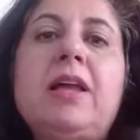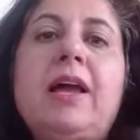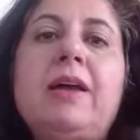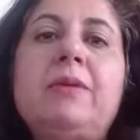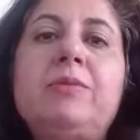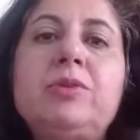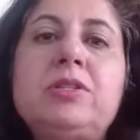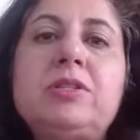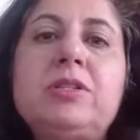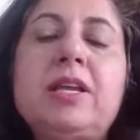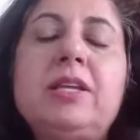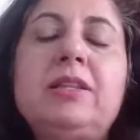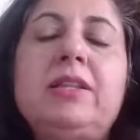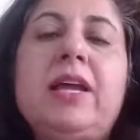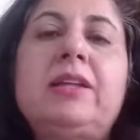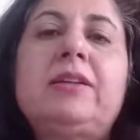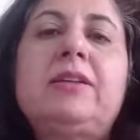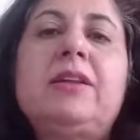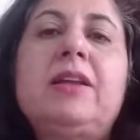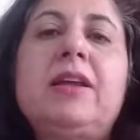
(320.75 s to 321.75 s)
I would say
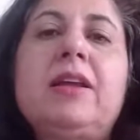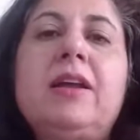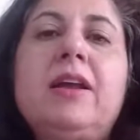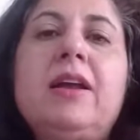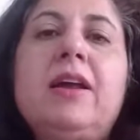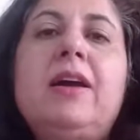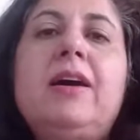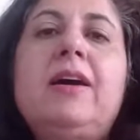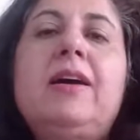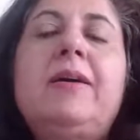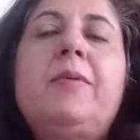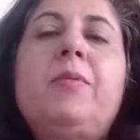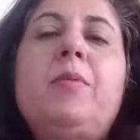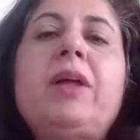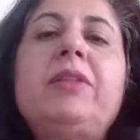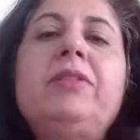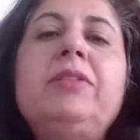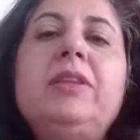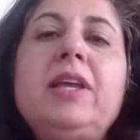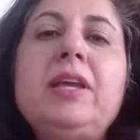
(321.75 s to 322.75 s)
that
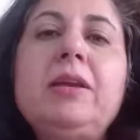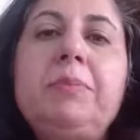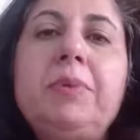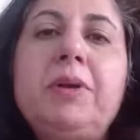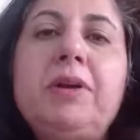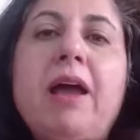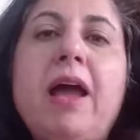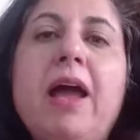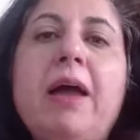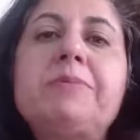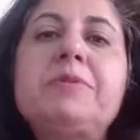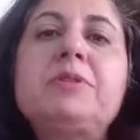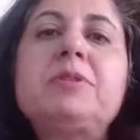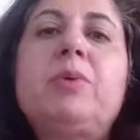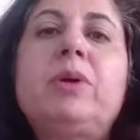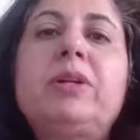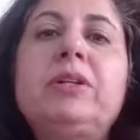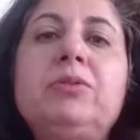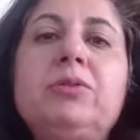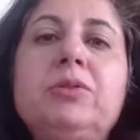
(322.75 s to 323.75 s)
one thing
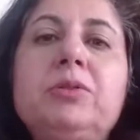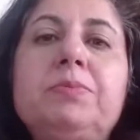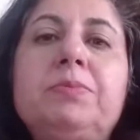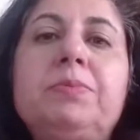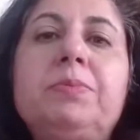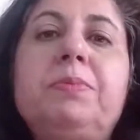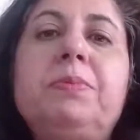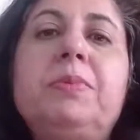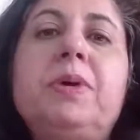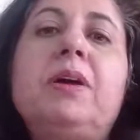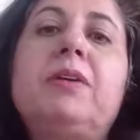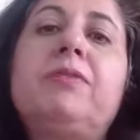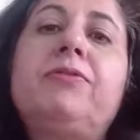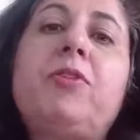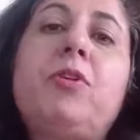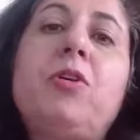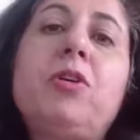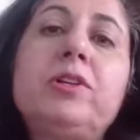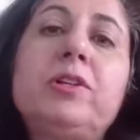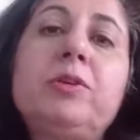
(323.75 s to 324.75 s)
perhaps one could
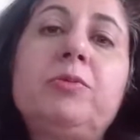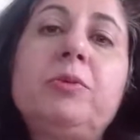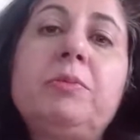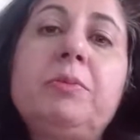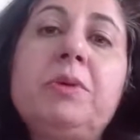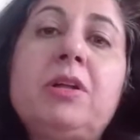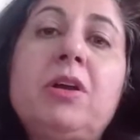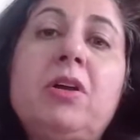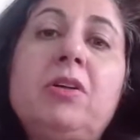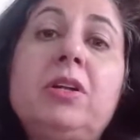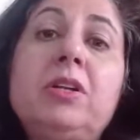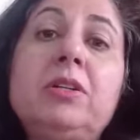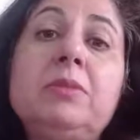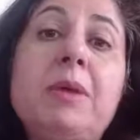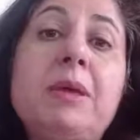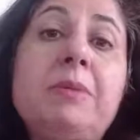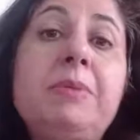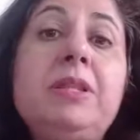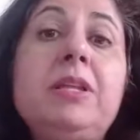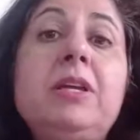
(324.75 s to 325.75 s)
fault the women on, or
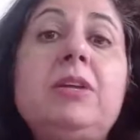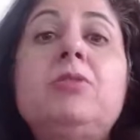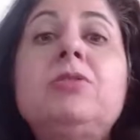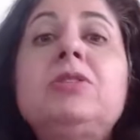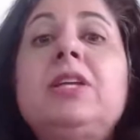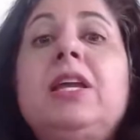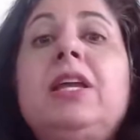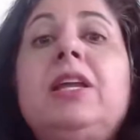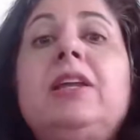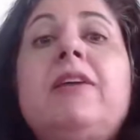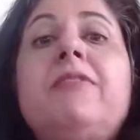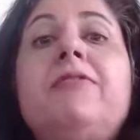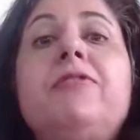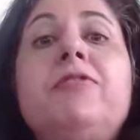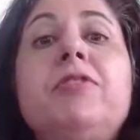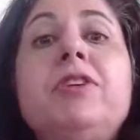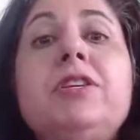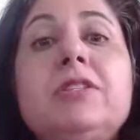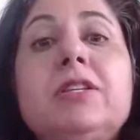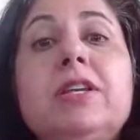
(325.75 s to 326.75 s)
maybe they don't take
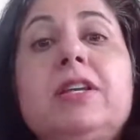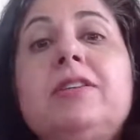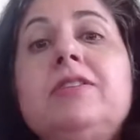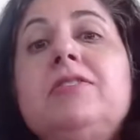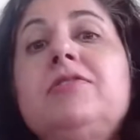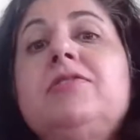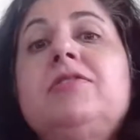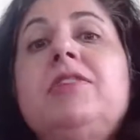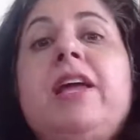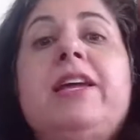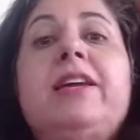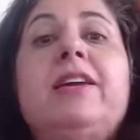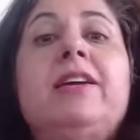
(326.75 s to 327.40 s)
enough risk and